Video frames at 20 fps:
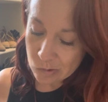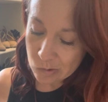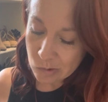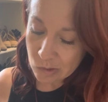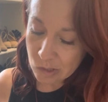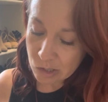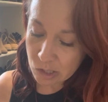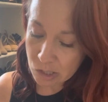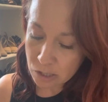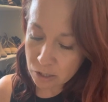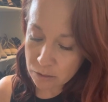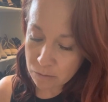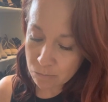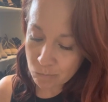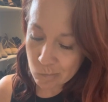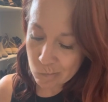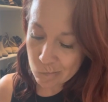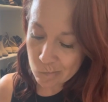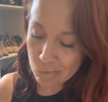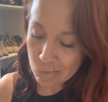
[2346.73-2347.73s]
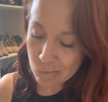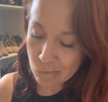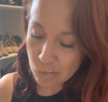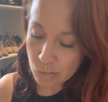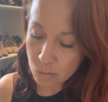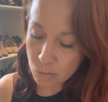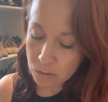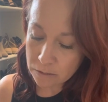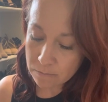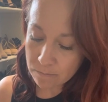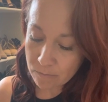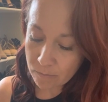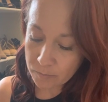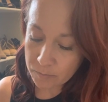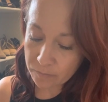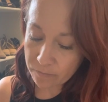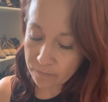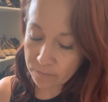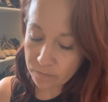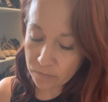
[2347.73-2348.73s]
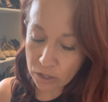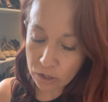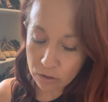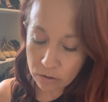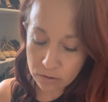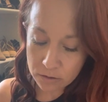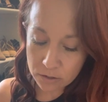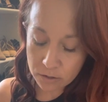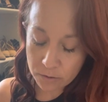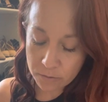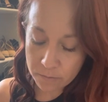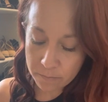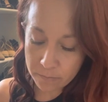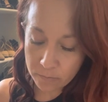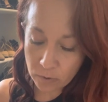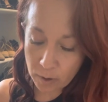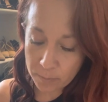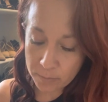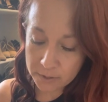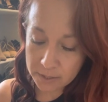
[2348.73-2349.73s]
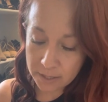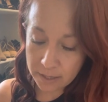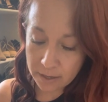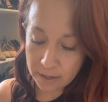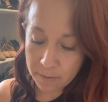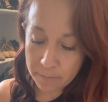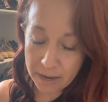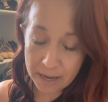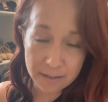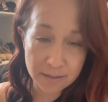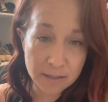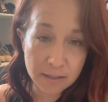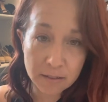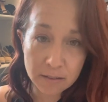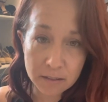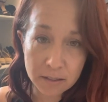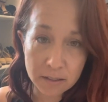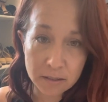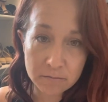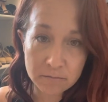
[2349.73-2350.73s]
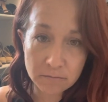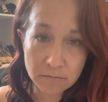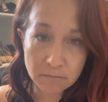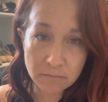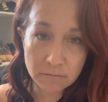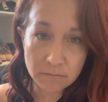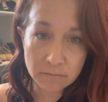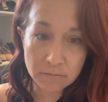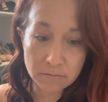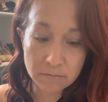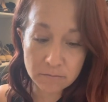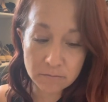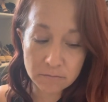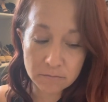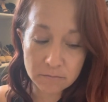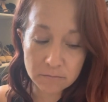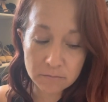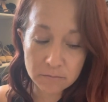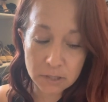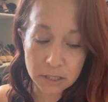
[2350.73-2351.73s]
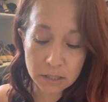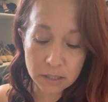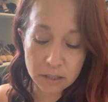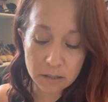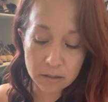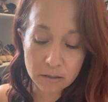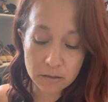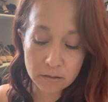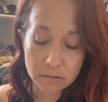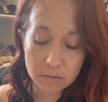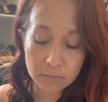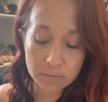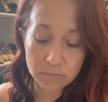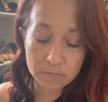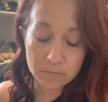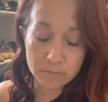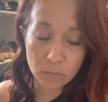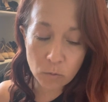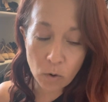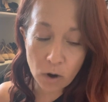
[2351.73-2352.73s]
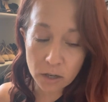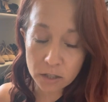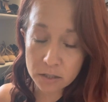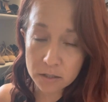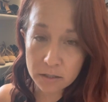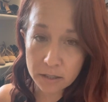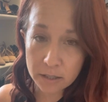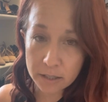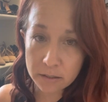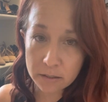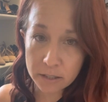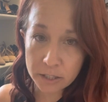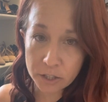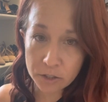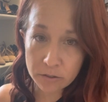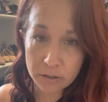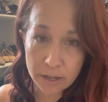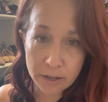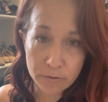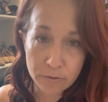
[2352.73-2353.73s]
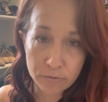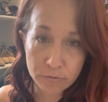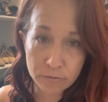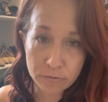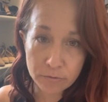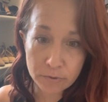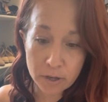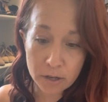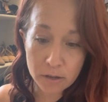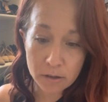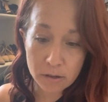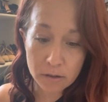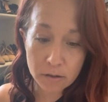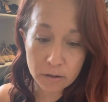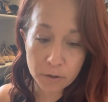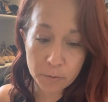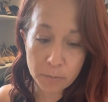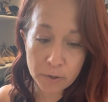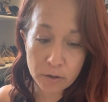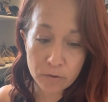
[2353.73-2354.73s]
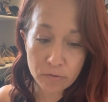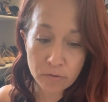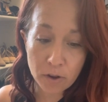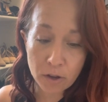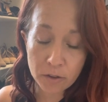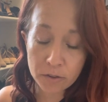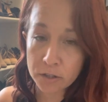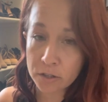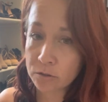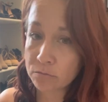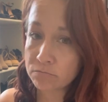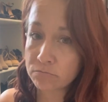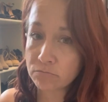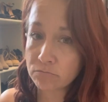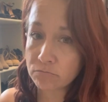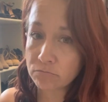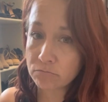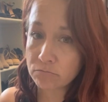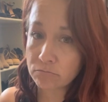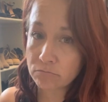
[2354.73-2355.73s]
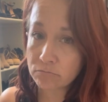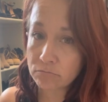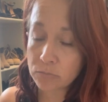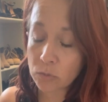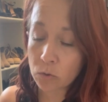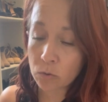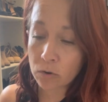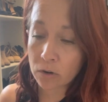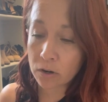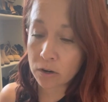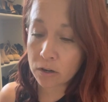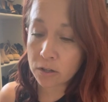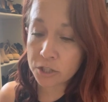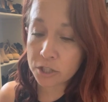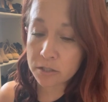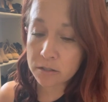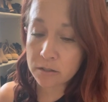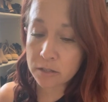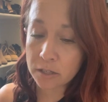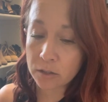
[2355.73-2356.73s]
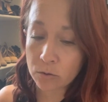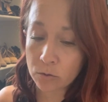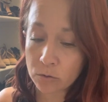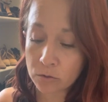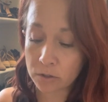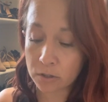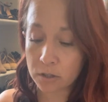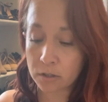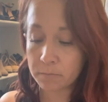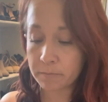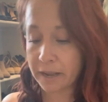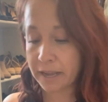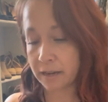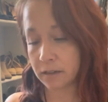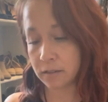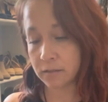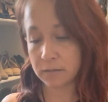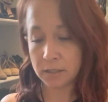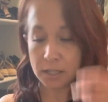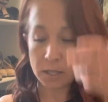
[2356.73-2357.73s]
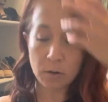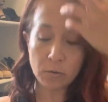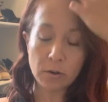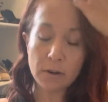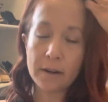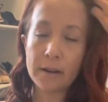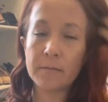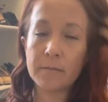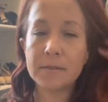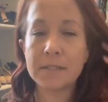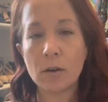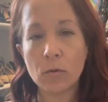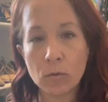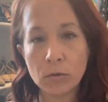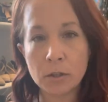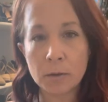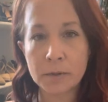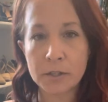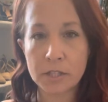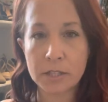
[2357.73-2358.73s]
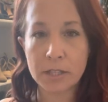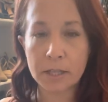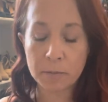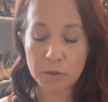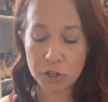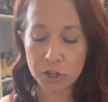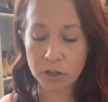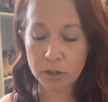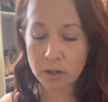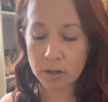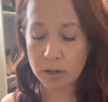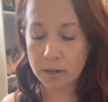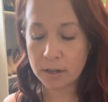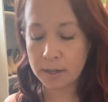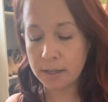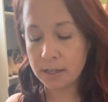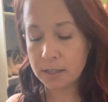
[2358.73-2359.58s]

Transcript: It could also represent a masculine water sign in your life. Could be a father or just an older man. Or I would say older, but just like mature.